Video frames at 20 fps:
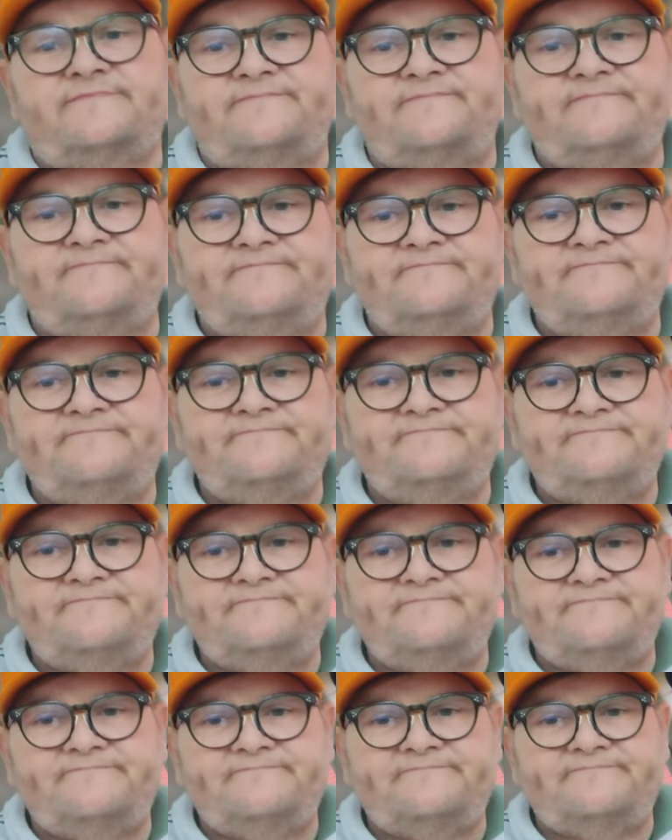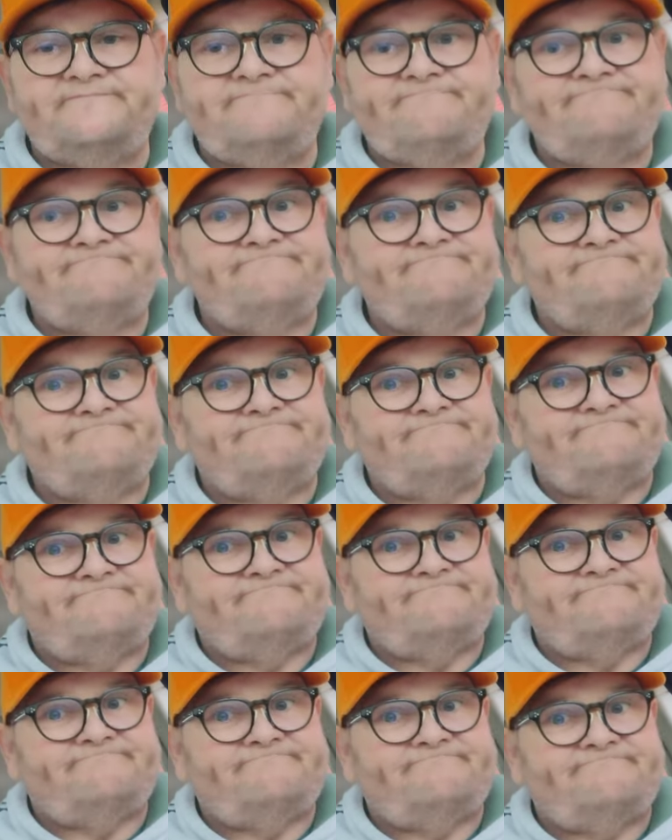
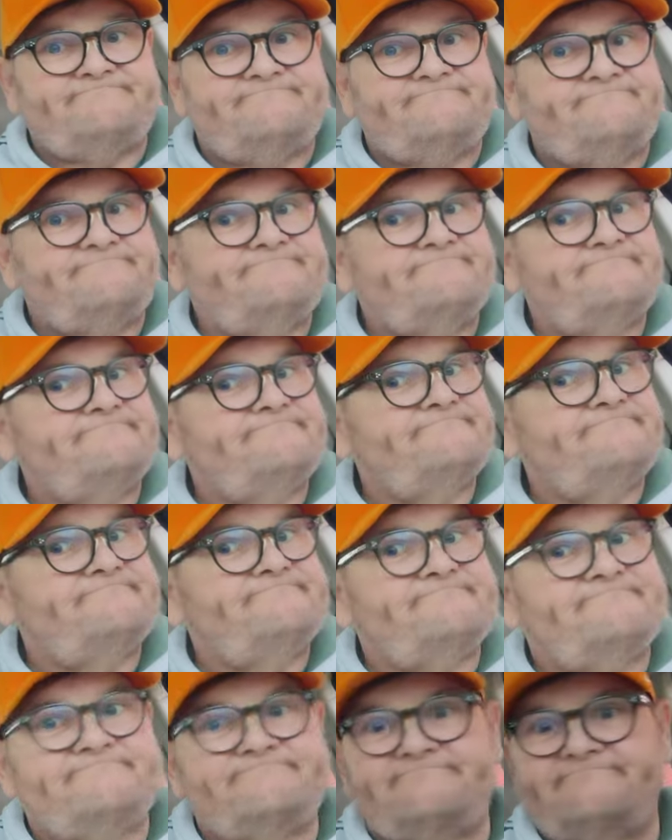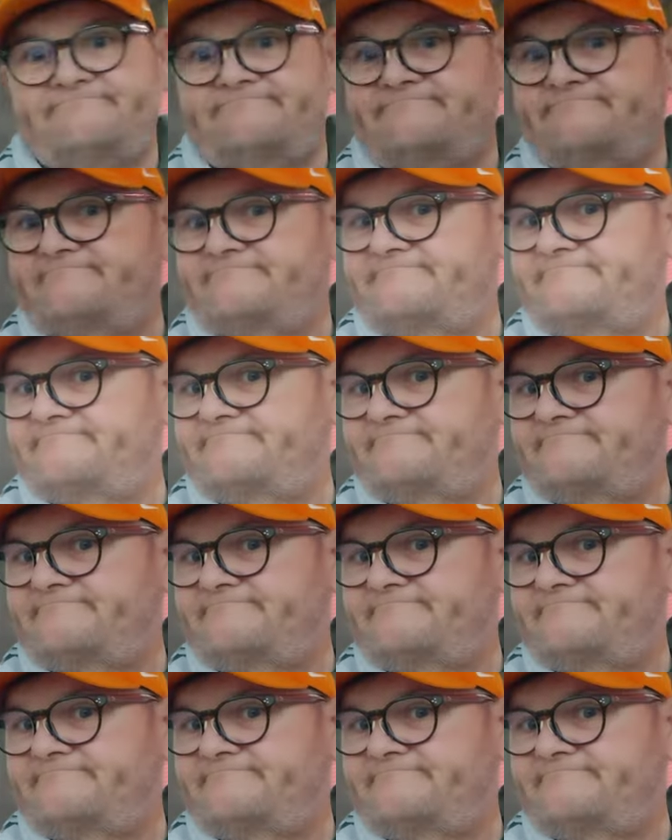No one is speaking in this clip.